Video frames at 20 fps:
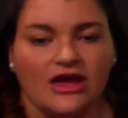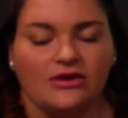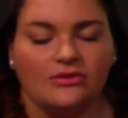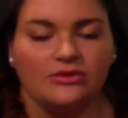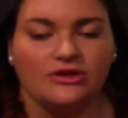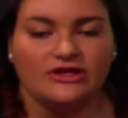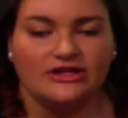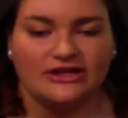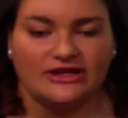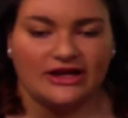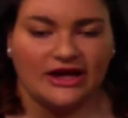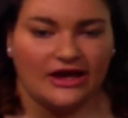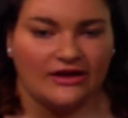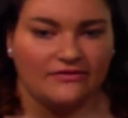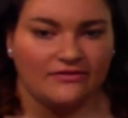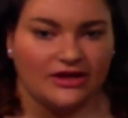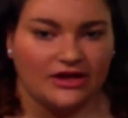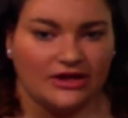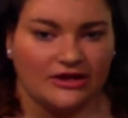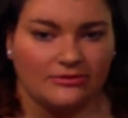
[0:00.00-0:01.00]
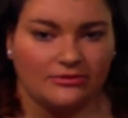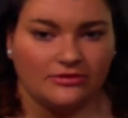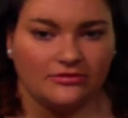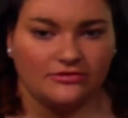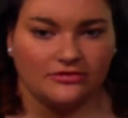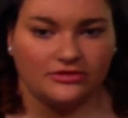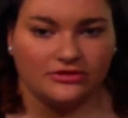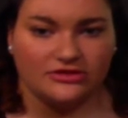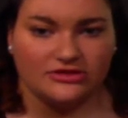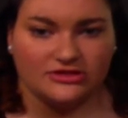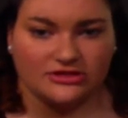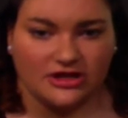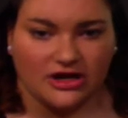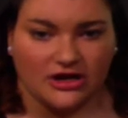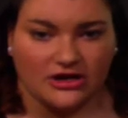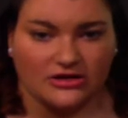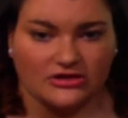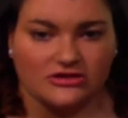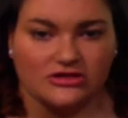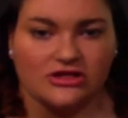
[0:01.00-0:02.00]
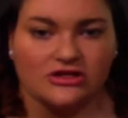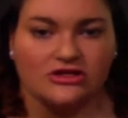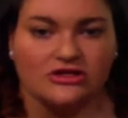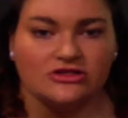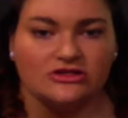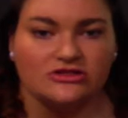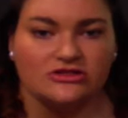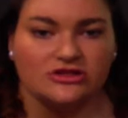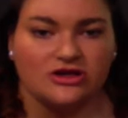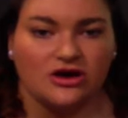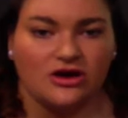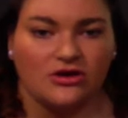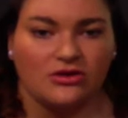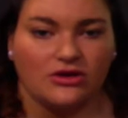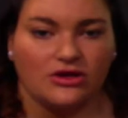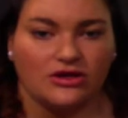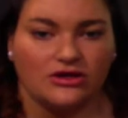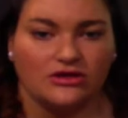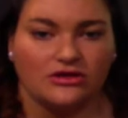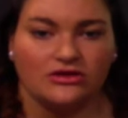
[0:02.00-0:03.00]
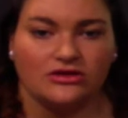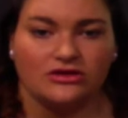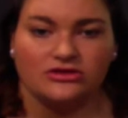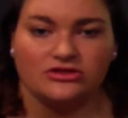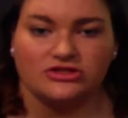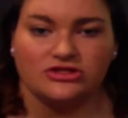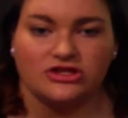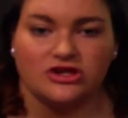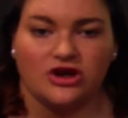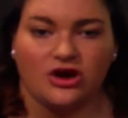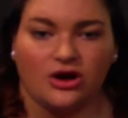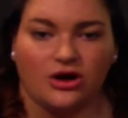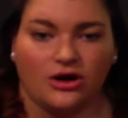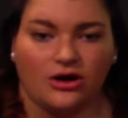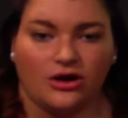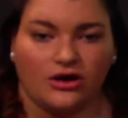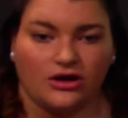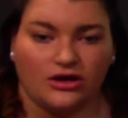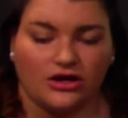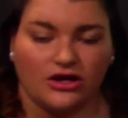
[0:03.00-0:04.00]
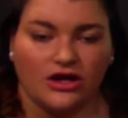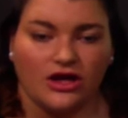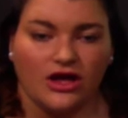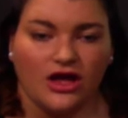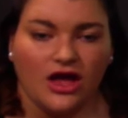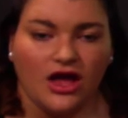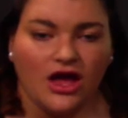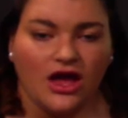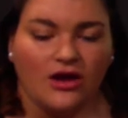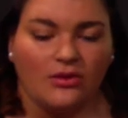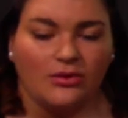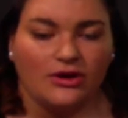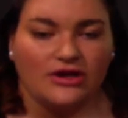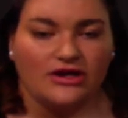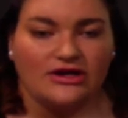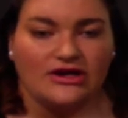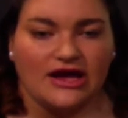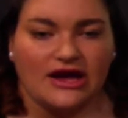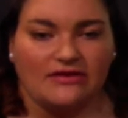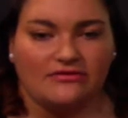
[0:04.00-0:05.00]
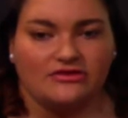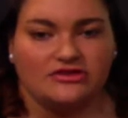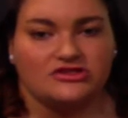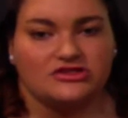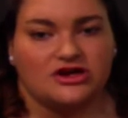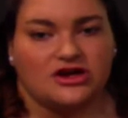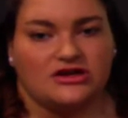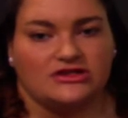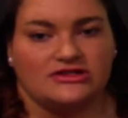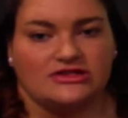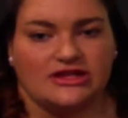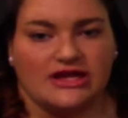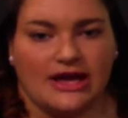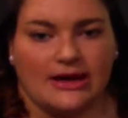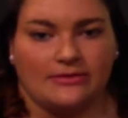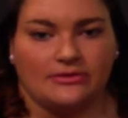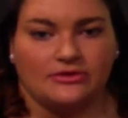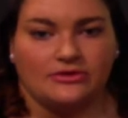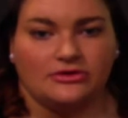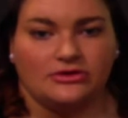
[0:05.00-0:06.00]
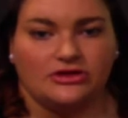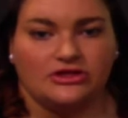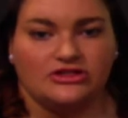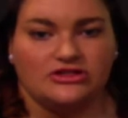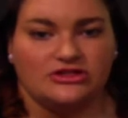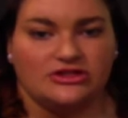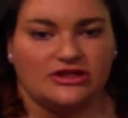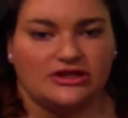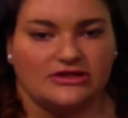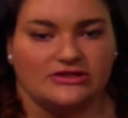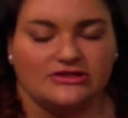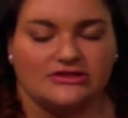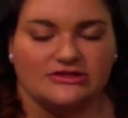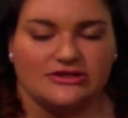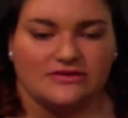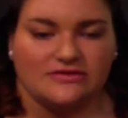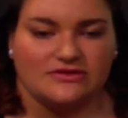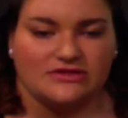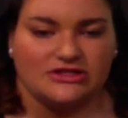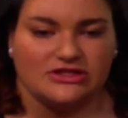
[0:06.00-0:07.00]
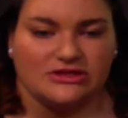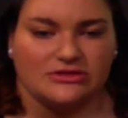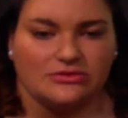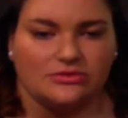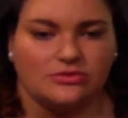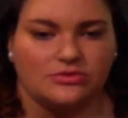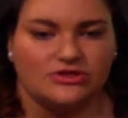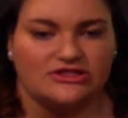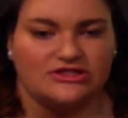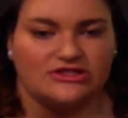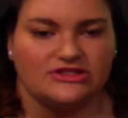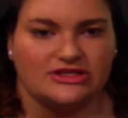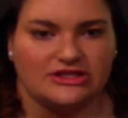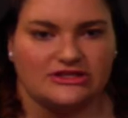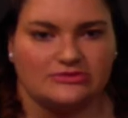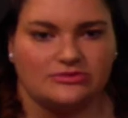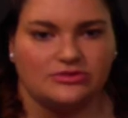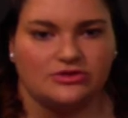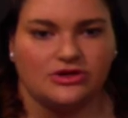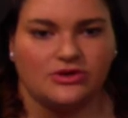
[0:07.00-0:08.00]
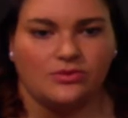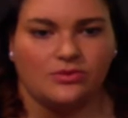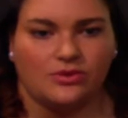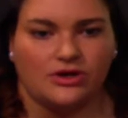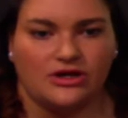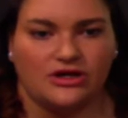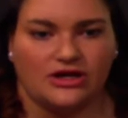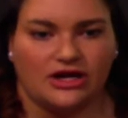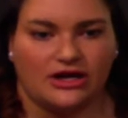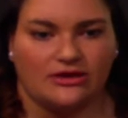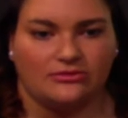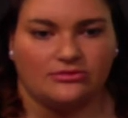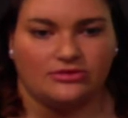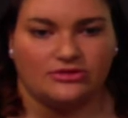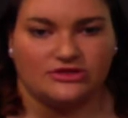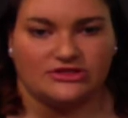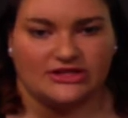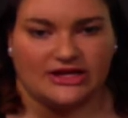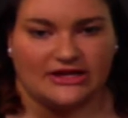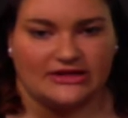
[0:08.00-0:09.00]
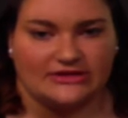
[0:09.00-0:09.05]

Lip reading: We didn't have any preferred stock, so in conclusion, our weighted average cost of capital in 2017 was 6.19%.